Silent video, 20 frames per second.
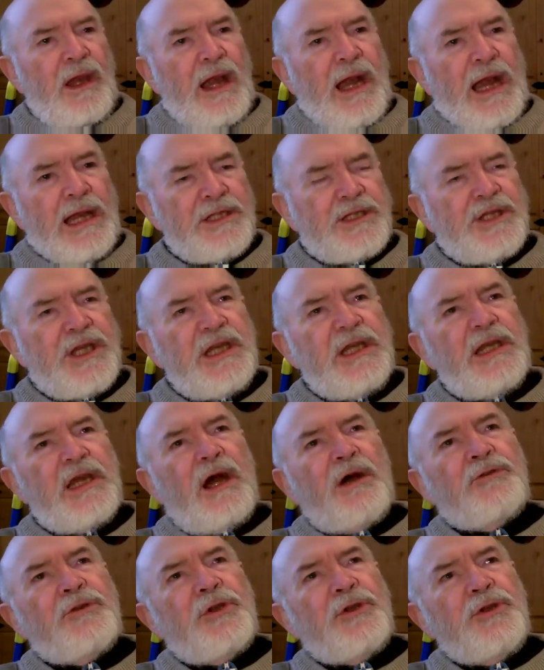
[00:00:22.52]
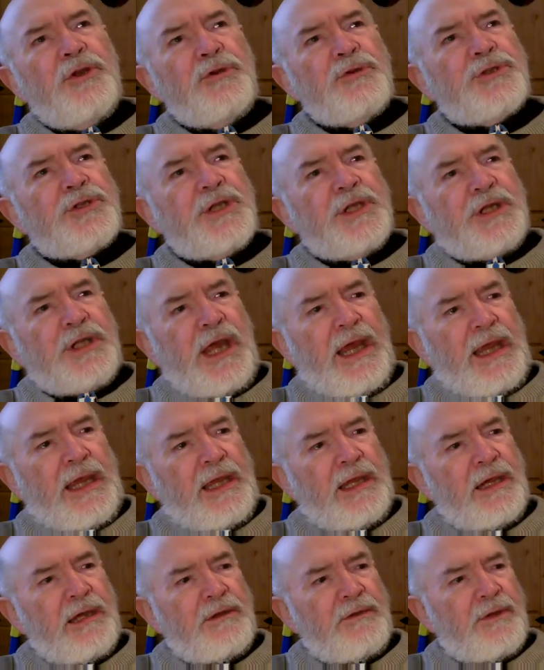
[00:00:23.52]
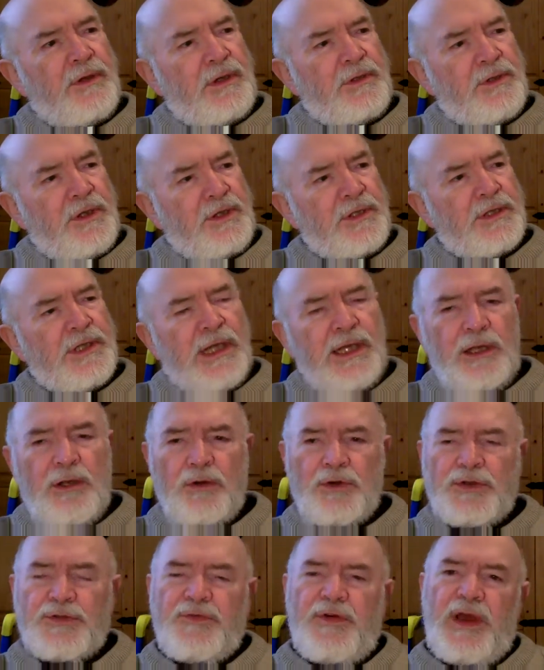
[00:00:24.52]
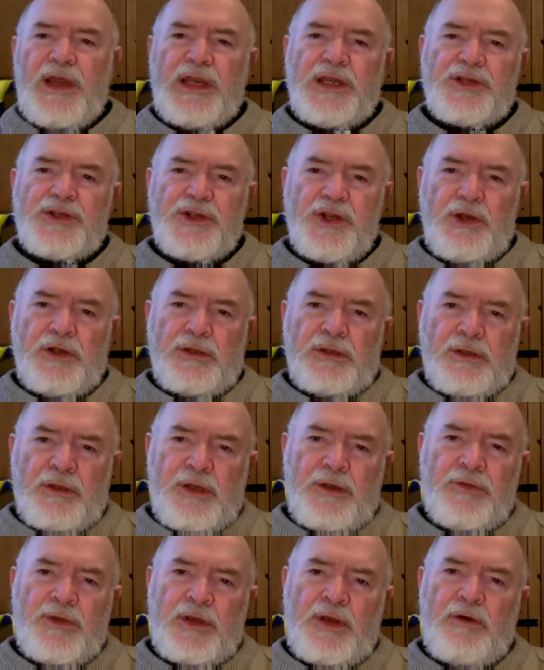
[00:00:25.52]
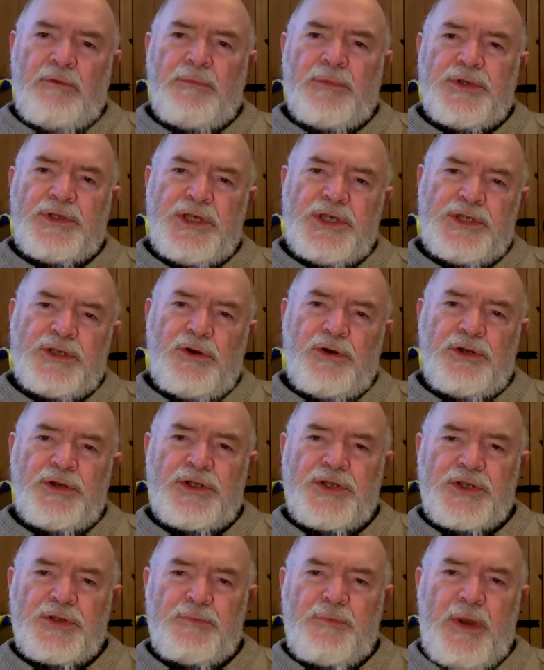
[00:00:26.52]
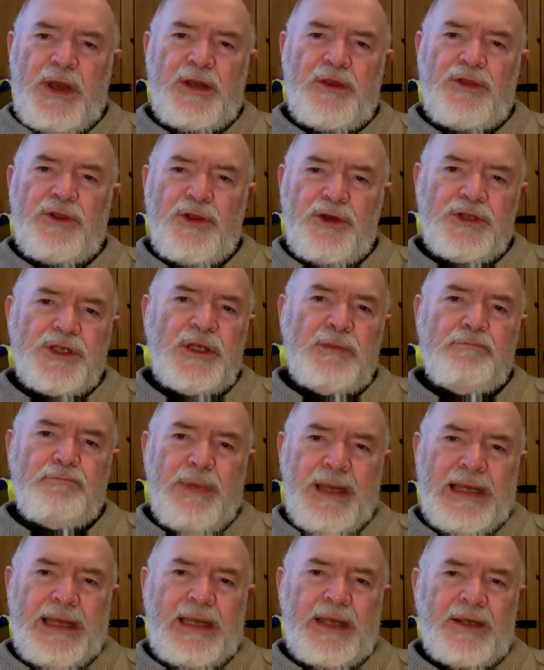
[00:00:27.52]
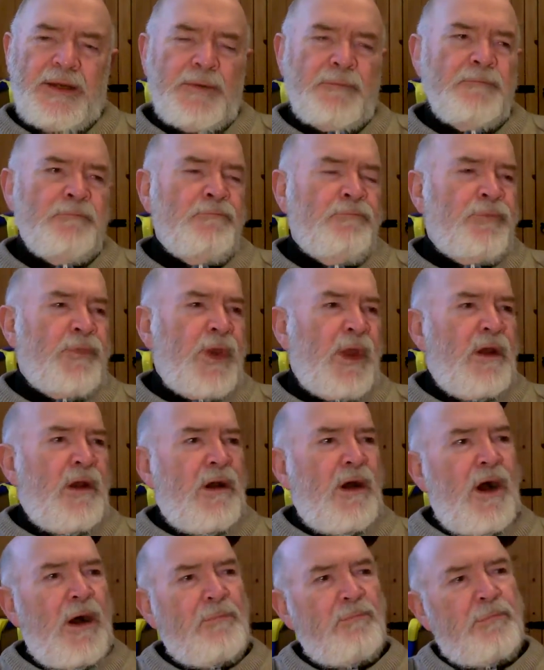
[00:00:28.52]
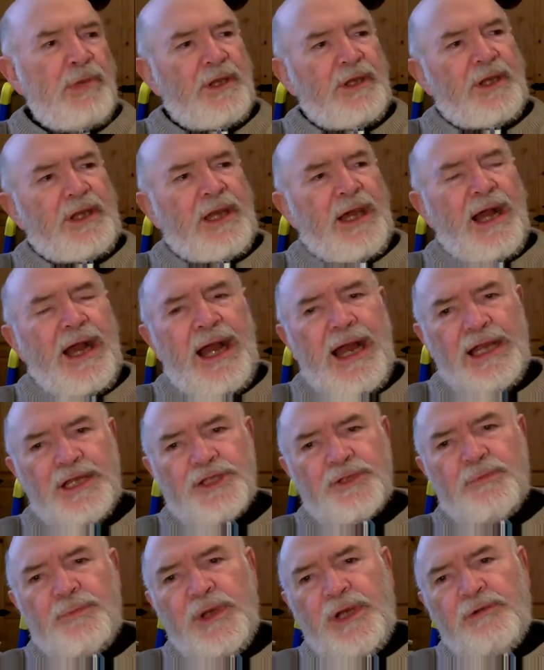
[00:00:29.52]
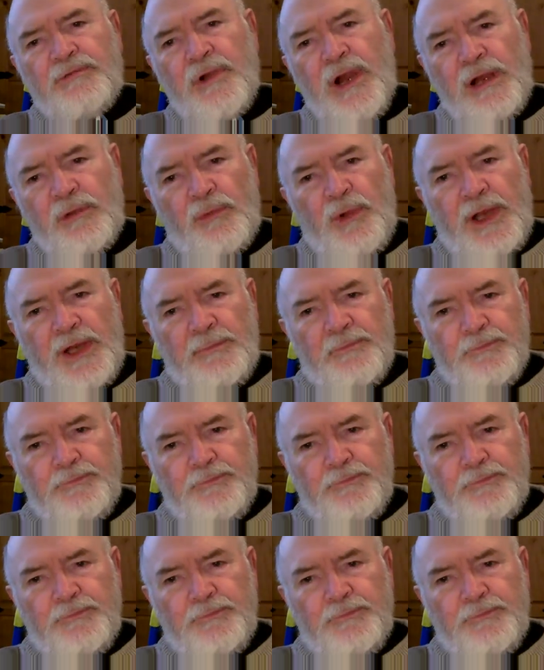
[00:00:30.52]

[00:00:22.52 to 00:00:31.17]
I see on the news today that it looks fairly certain that the government is going to spend 30 billion on building a high-speed railway